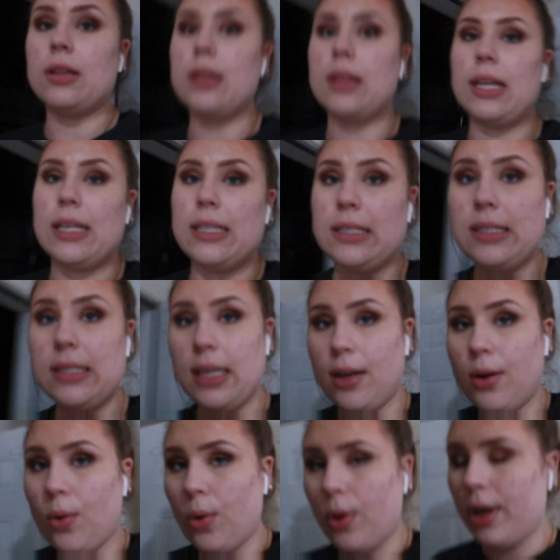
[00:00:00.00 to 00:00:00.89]

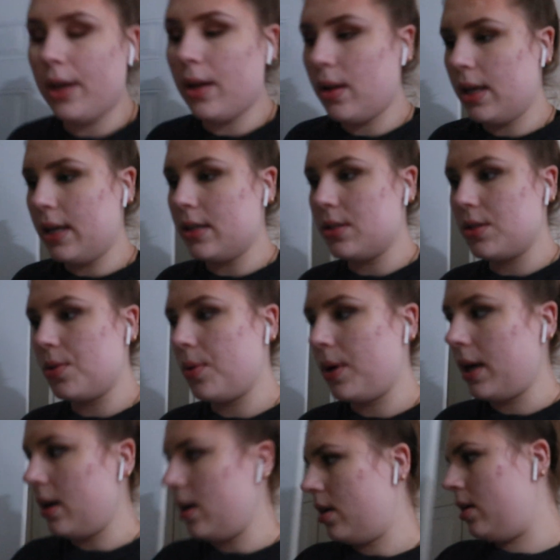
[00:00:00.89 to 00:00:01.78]
linseed oil into
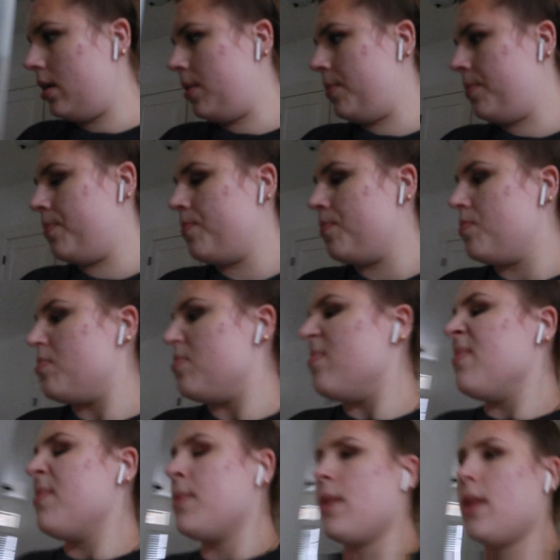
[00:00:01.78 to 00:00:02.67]
it.
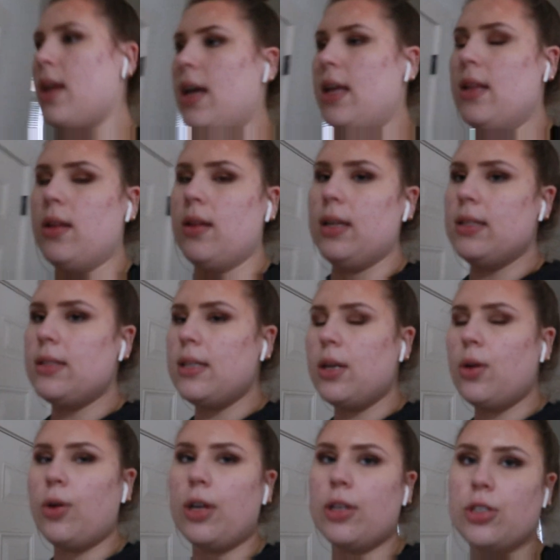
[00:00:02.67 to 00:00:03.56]
And the
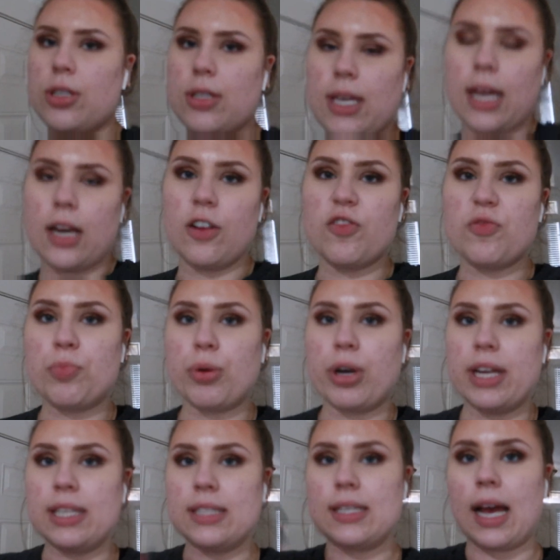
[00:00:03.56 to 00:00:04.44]
linseed oil just kind of
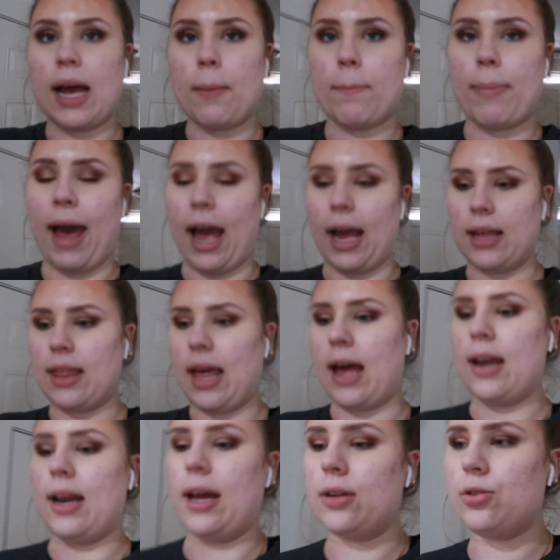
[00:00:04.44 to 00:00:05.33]
brings that back,
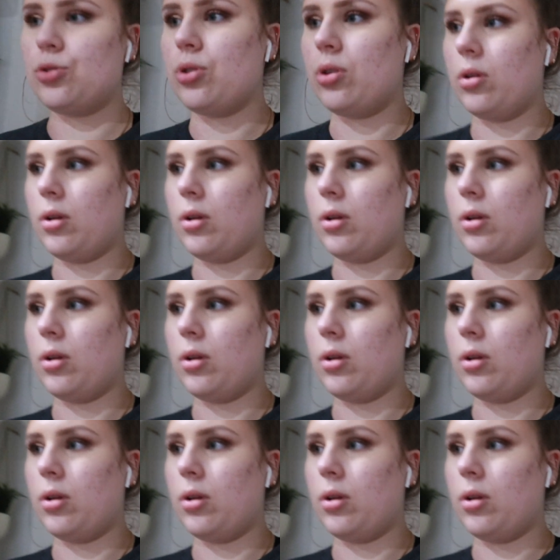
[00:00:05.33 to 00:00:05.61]
that natural